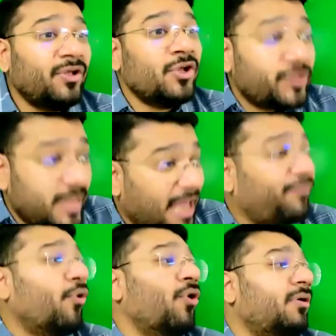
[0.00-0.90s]
So
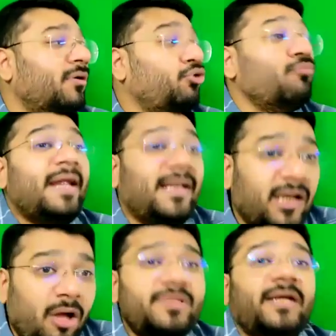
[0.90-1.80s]
therefore, to meet
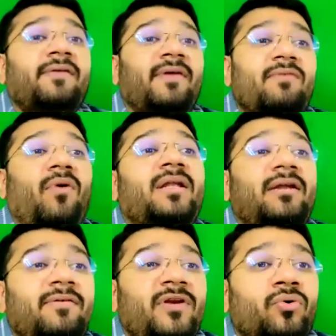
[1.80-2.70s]
that objectivity, what did
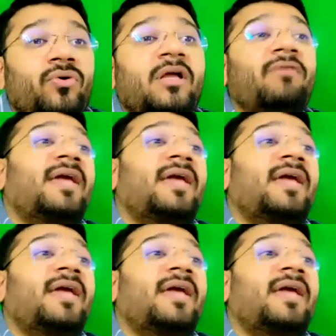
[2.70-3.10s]
we do?